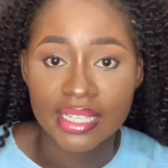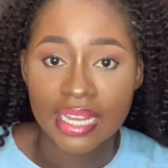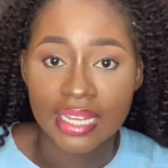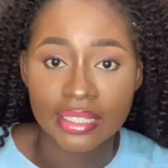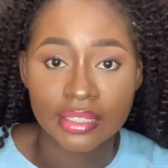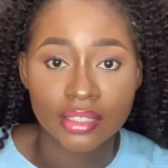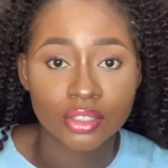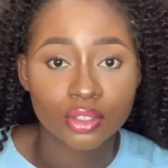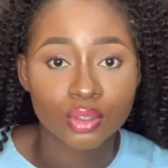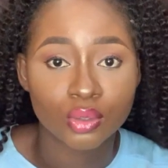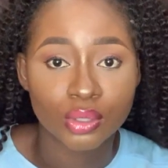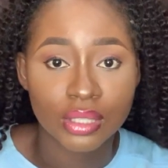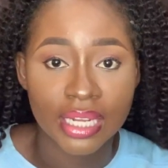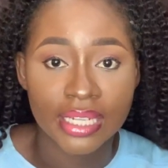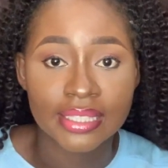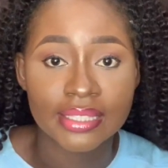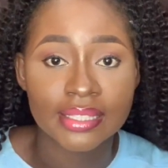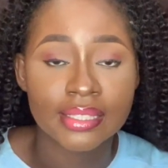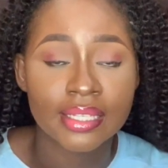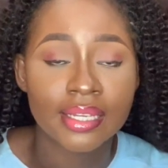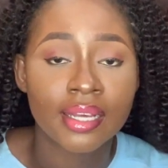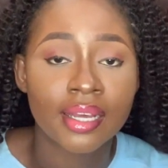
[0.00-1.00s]
and so
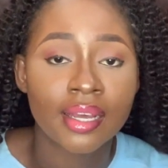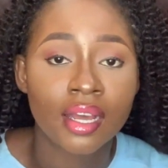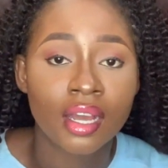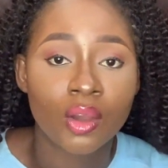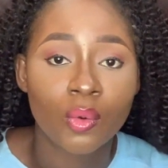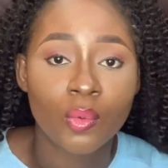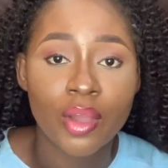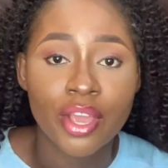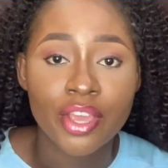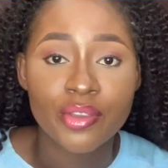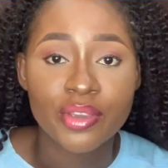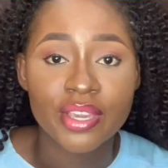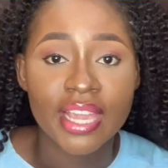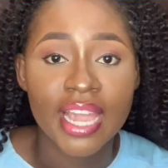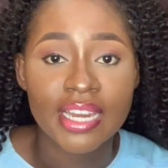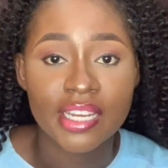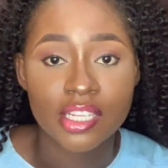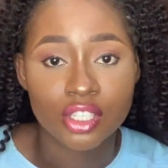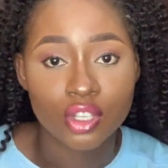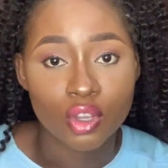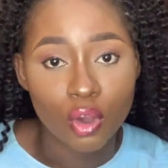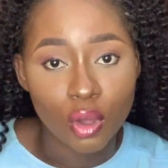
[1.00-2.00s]
that when you get
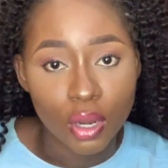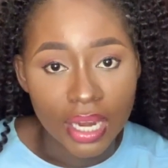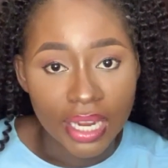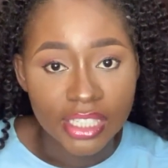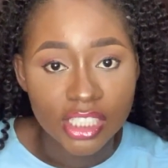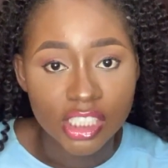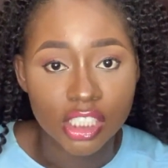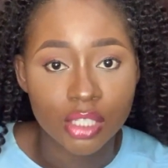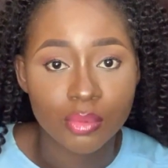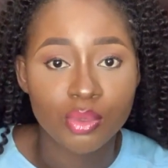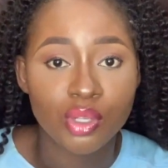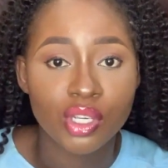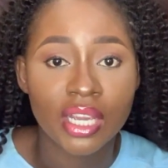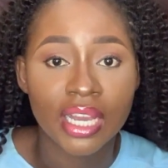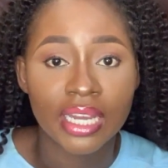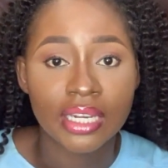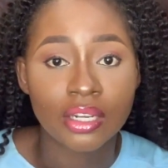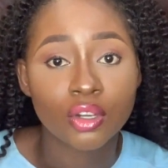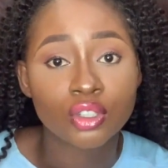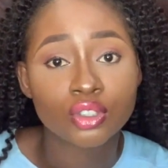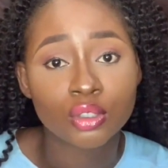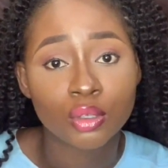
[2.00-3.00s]
the scholarship, you
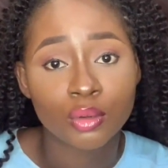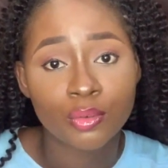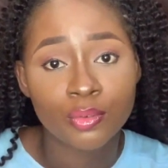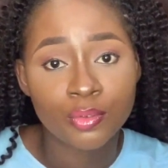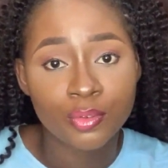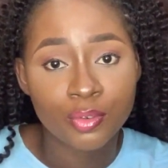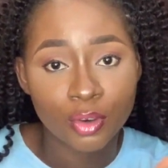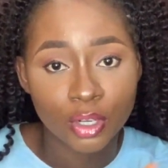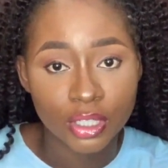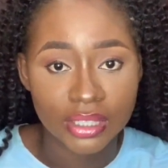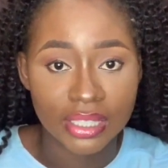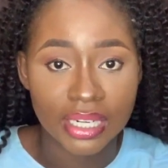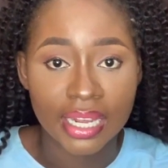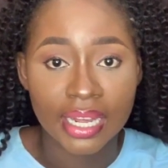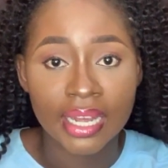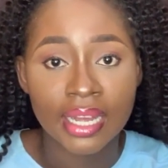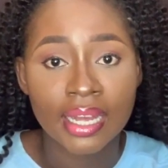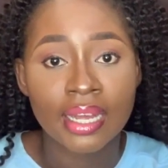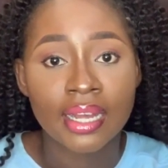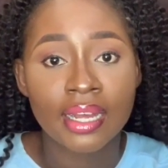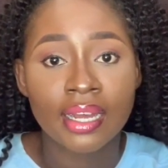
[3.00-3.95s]
can also further